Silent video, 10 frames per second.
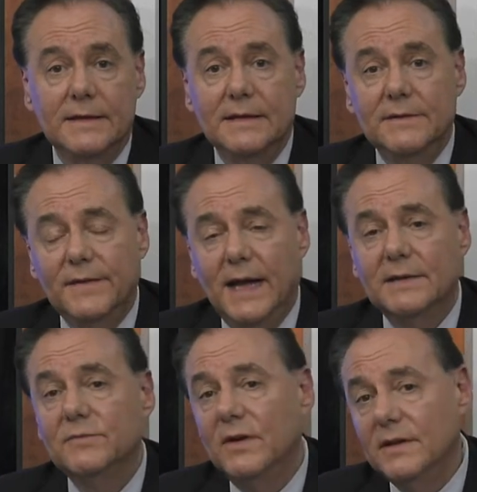In
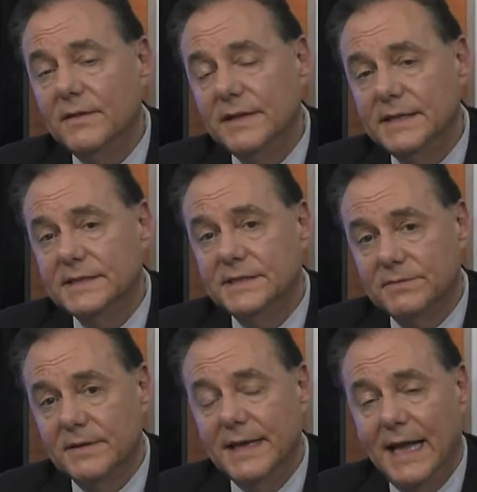fact, one of the things that's
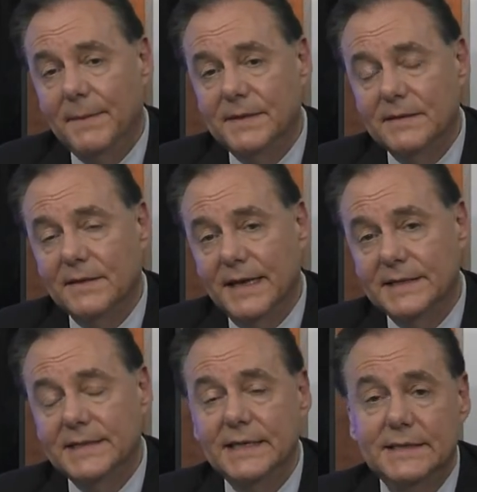really happened in the
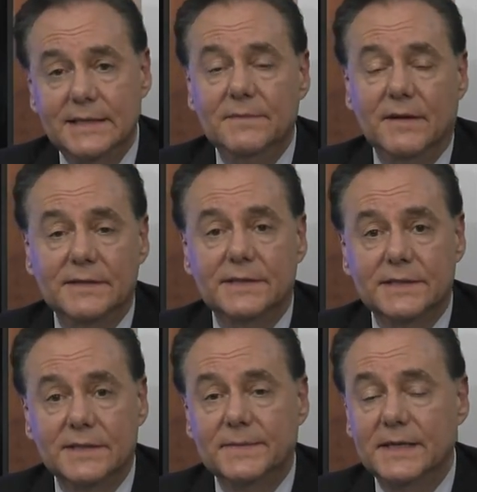last 18 months is
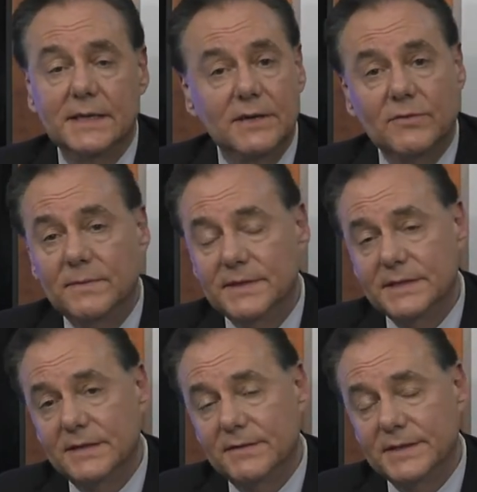there's been an enormous
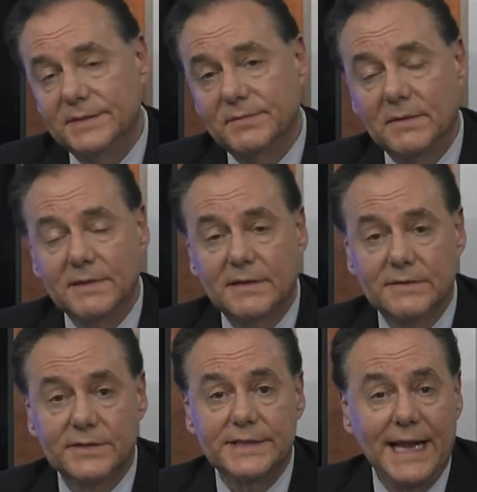increase in public
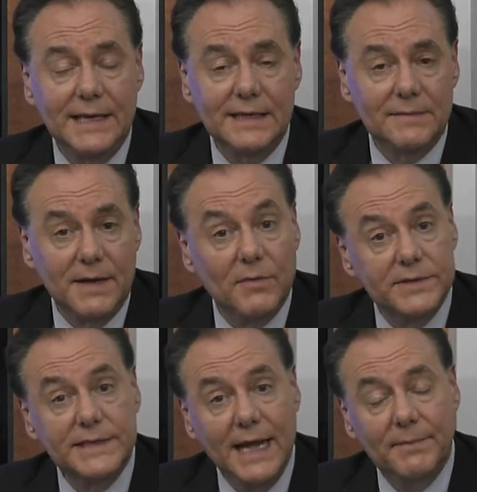understanding about
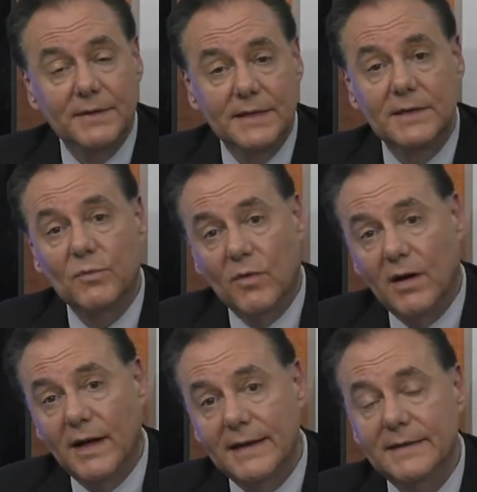what's happening and
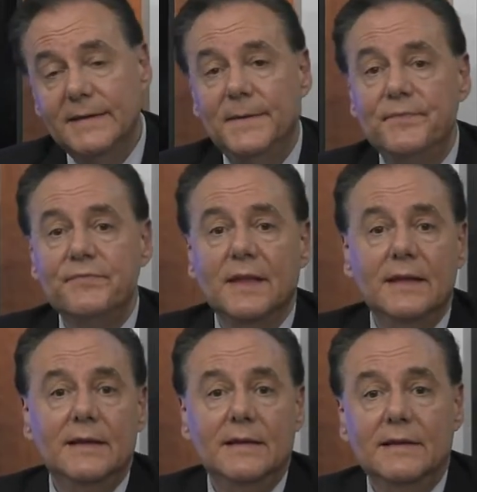why.
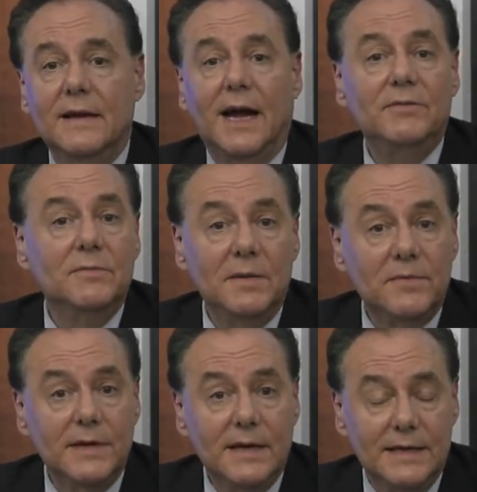I
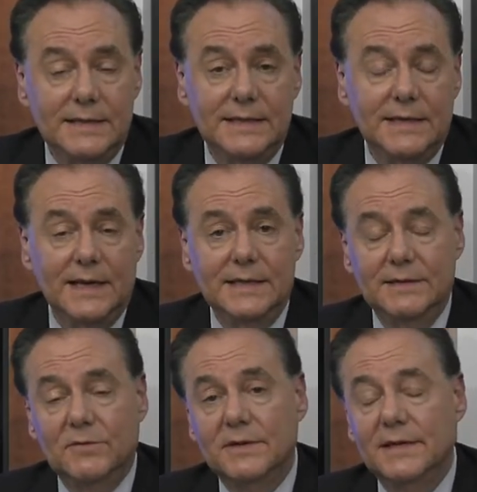remember in 1990
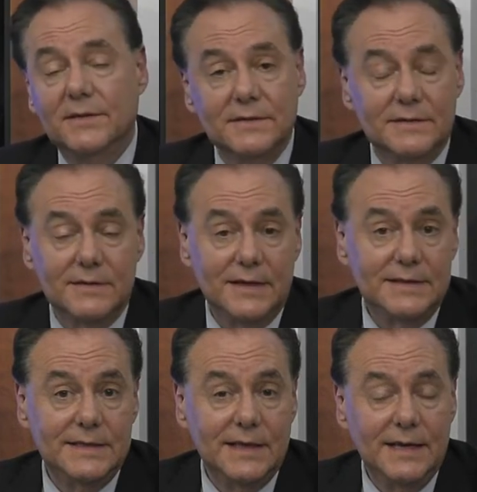working on the
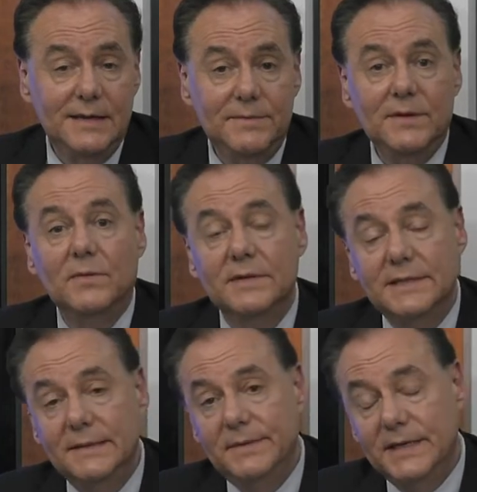1990 bill when
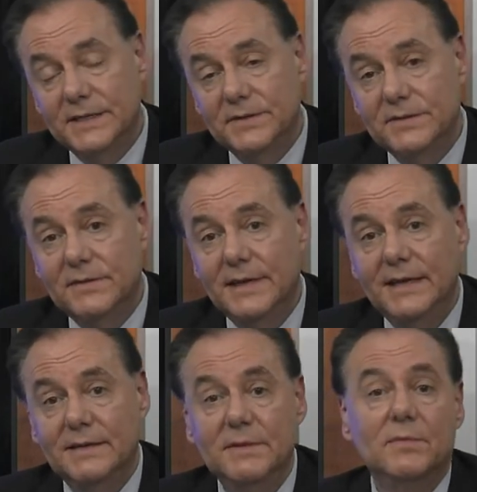TPS was
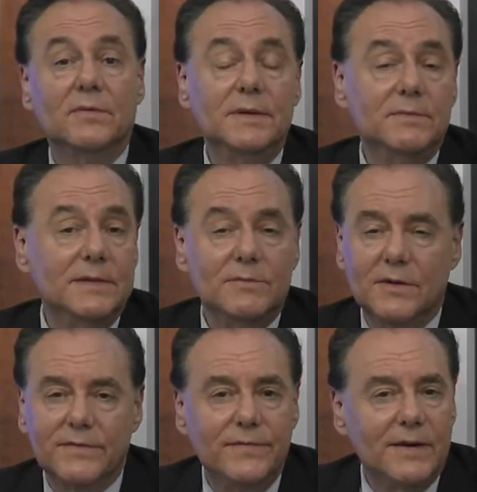created. We, we, we
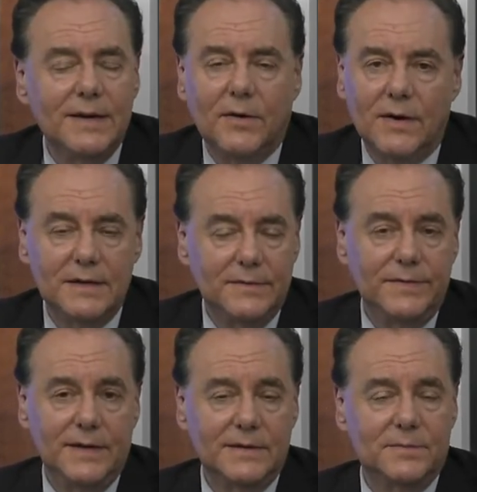worked very hard at
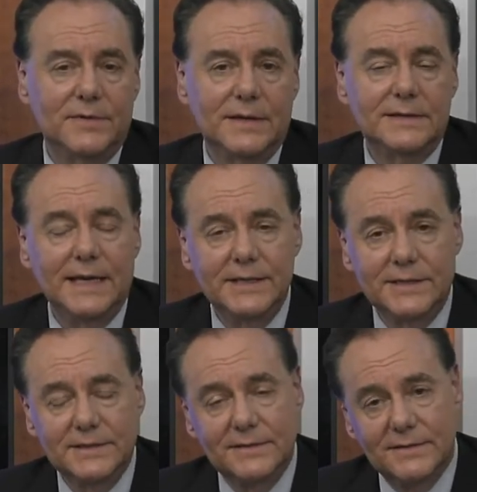FAIR to bring
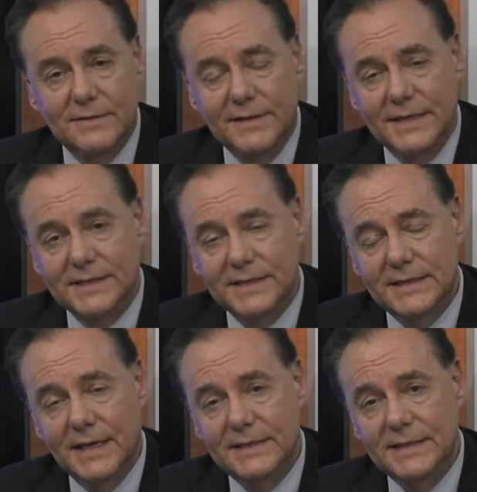attention to the things
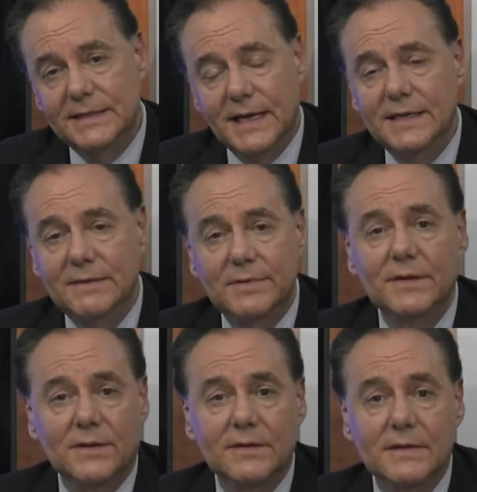in the 1990
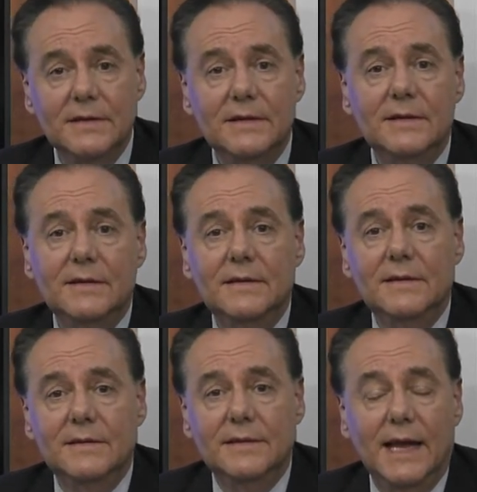bill
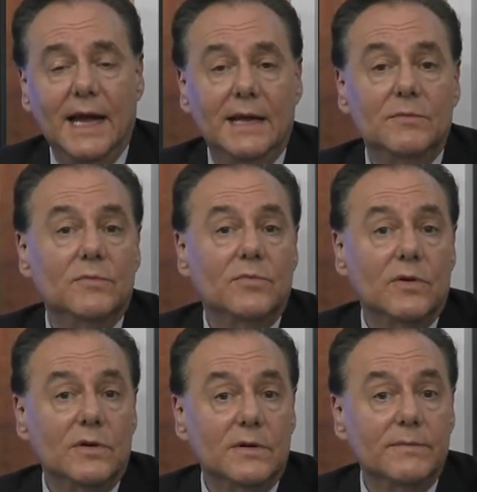that
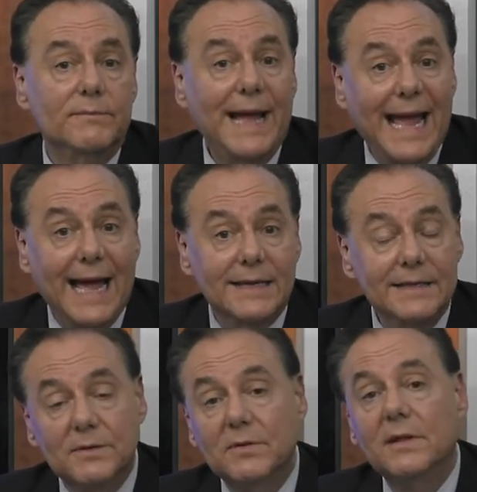were bad.
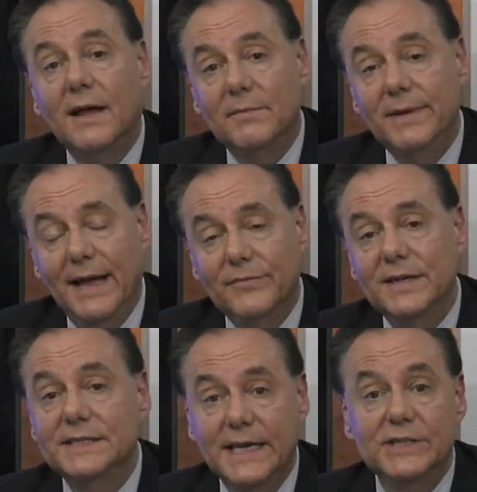And there were a lot of bad
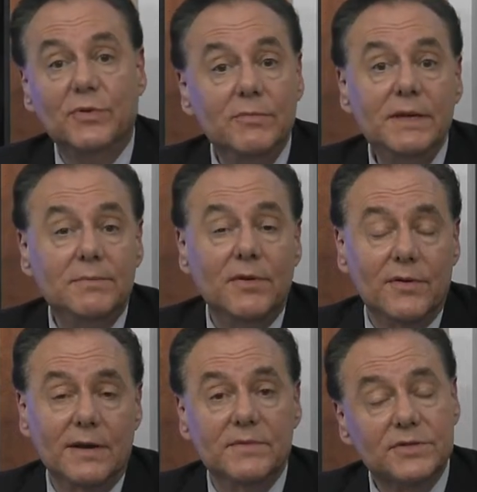things. The H-1B
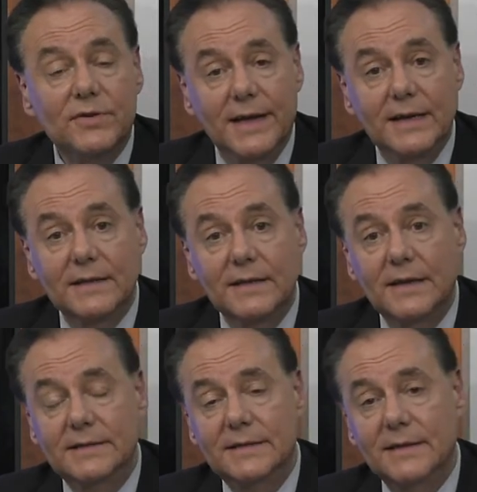program was created in the
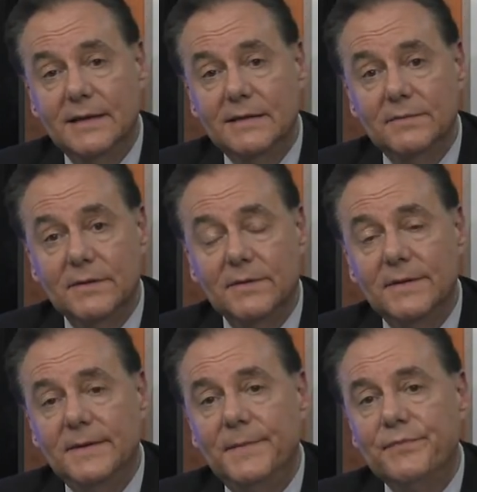1990 bill.
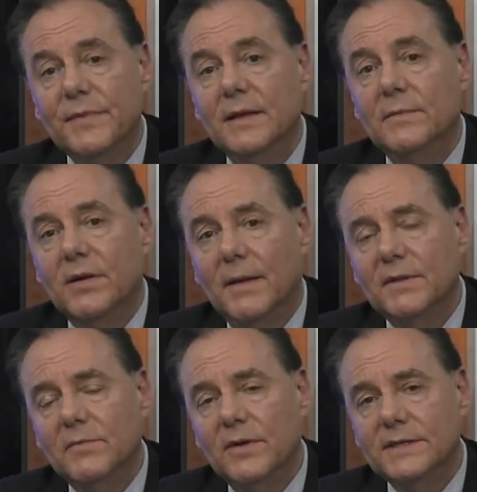
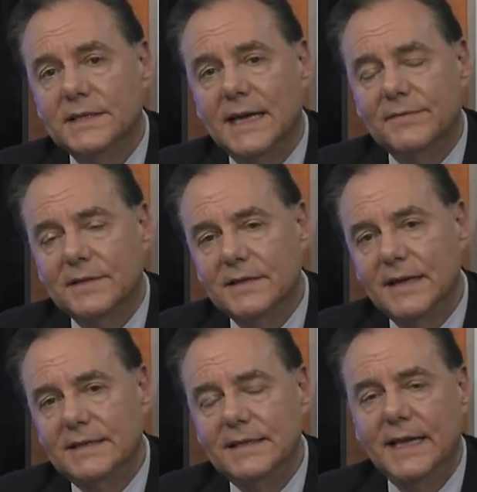Problem was that after the
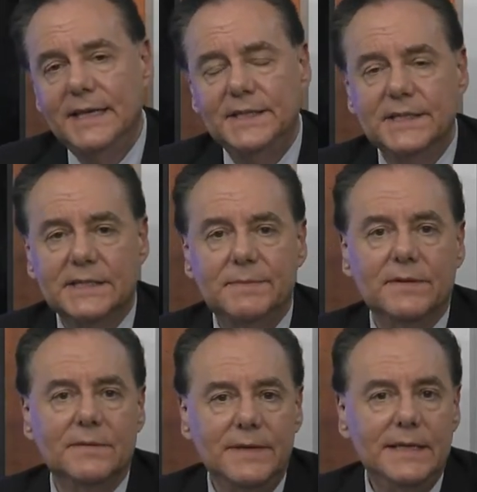1986
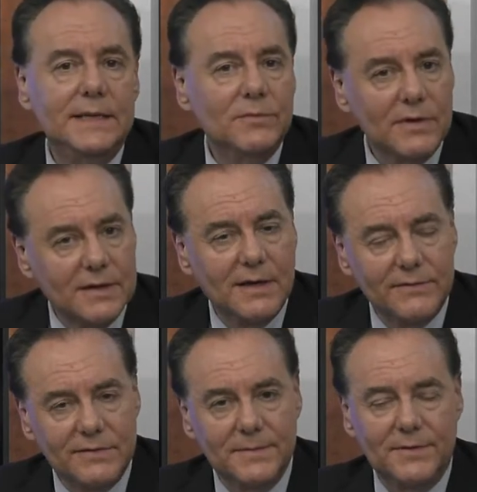bill, the media didn't want to
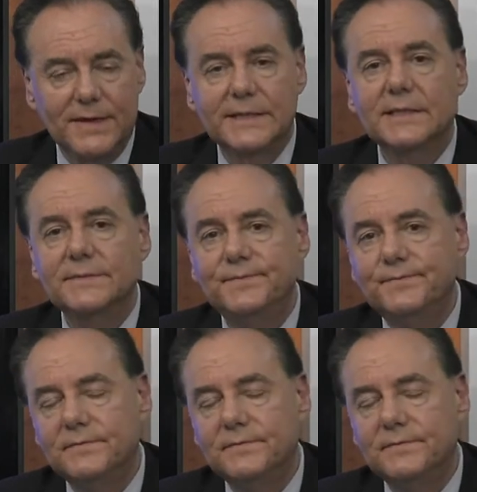cover immigration.